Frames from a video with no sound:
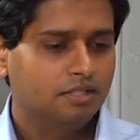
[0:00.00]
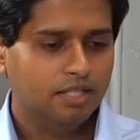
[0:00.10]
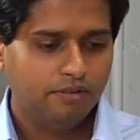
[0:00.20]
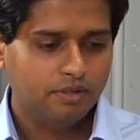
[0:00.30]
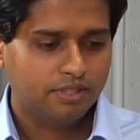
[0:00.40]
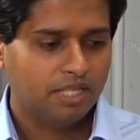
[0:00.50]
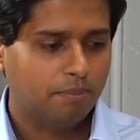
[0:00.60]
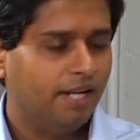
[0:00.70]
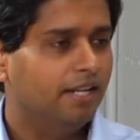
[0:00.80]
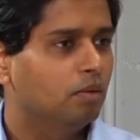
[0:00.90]
So if you
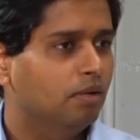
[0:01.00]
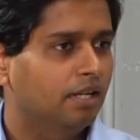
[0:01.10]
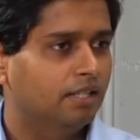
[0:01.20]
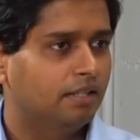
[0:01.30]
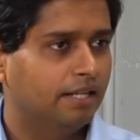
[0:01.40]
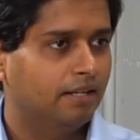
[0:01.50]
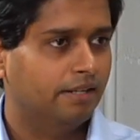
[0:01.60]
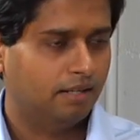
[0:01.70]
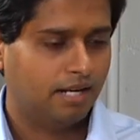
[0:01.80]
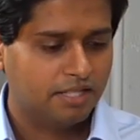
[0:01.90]
step back and look at the tech
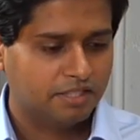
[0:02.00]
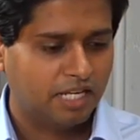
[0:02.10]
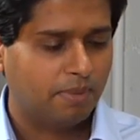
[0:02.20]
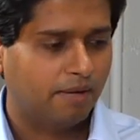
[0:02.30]
the landscape,